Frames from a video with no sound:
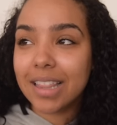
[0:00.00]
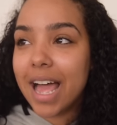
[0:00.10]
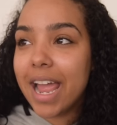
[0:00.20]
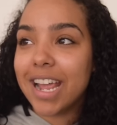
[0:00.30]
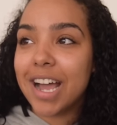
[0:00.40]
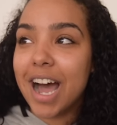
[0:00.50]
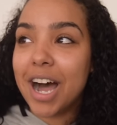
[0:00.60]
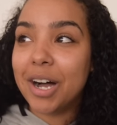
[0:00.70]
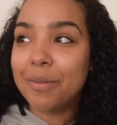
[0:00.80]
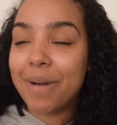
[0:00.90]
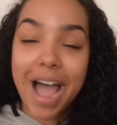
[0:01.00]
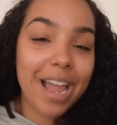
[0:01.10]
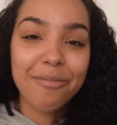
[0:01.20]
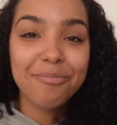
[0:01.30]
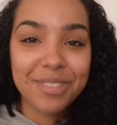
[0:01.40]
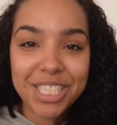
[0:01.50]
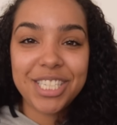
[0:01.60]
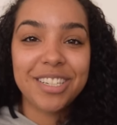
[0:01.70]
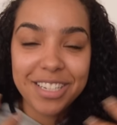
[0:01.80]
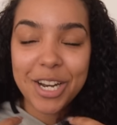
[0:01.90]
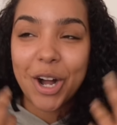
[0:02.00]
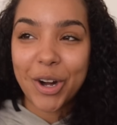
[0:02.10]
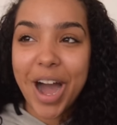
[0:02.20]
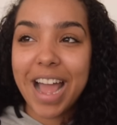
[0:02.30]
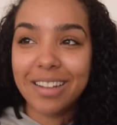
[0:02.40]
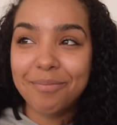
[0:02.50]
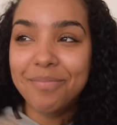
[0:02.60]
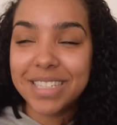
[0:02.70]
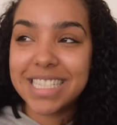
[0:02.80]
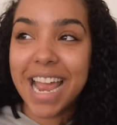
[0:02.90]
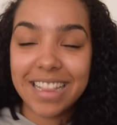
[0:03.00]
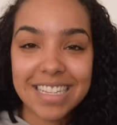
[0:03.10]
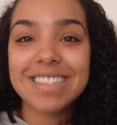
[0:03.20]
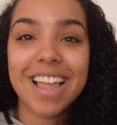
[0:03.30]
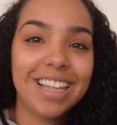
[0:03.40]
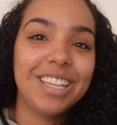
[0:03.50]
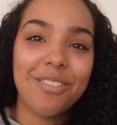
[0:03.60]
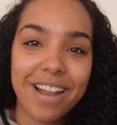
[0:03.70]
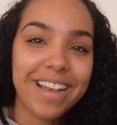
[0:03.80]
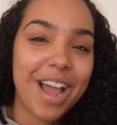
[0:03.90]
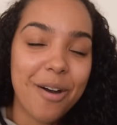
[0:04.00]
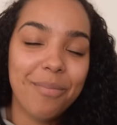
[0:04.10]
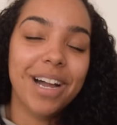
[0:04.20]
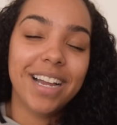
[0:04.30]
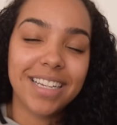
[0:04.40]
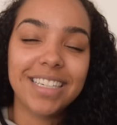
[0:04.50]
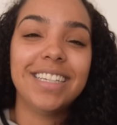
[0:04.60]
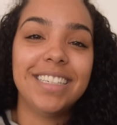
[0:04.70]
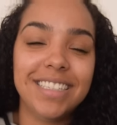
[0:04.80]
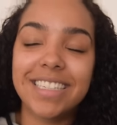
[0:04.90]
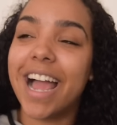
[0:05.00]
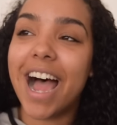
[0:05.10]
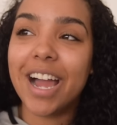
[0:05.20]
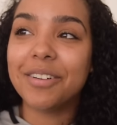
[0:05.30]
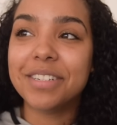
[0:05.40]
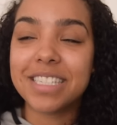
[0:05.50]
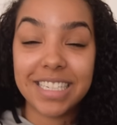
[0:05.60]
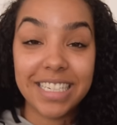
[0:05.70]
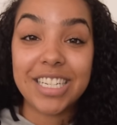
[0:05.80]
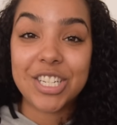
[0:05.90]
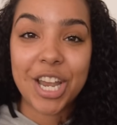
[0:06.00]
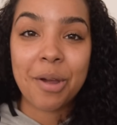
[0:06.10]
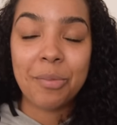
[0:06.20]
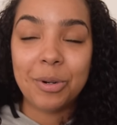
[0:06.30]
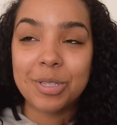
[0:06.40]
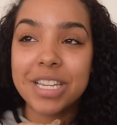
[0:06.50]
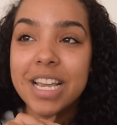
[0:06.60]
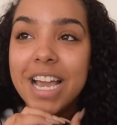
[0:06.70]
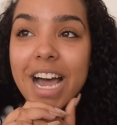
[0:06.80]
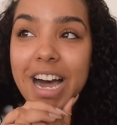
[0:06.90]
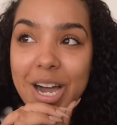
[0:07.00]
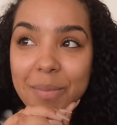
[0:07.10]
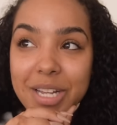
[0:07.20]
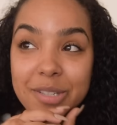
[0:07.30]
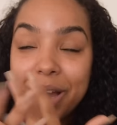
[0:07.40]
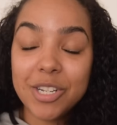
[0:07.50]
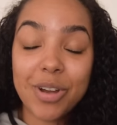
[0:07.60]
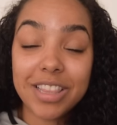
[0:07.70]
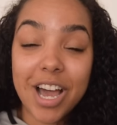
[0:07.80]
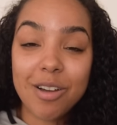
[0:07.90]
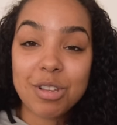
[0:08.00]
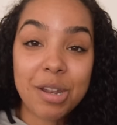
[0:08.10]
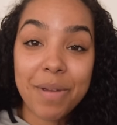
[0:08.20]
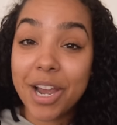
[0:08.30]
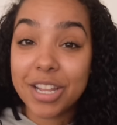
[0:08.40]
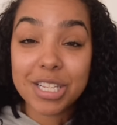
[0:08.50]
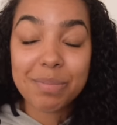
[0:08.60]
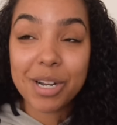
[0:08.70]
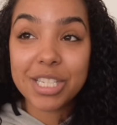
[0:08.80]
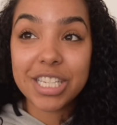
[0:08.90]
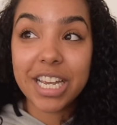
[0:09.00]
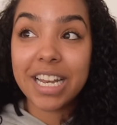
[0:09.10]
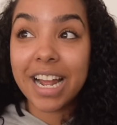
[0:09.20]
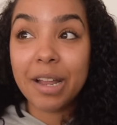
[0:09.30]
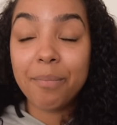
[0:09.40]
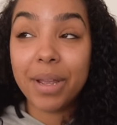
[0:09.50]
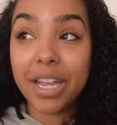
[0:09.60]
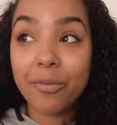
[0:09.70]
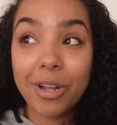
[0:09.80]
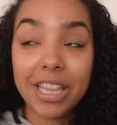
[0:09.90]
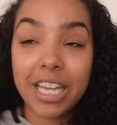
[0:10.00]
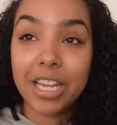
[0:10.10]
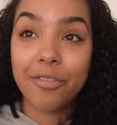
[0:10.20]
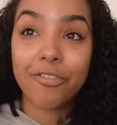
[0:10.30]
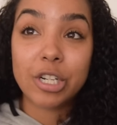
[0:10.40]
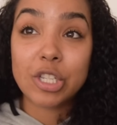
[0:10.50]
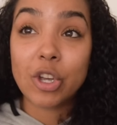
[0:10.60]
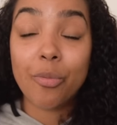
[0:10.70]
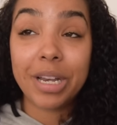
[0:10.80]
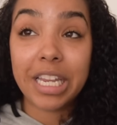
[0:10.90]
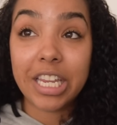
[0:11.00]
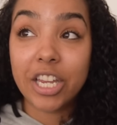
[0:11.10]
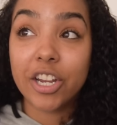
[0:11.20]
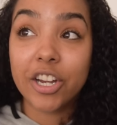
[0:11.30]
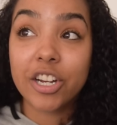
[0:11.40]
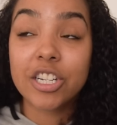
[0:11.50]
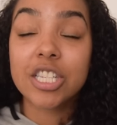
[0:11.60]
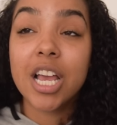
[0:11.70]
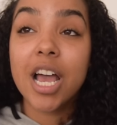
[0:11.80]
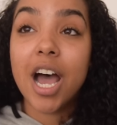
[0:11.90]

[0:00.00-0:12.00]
Like, um, I'm, you know, I'm saying this lightly right now, but yeah, I was in shambles. Um, cause mind you, I thought I was gonna marry this person. I had been with him for so many years.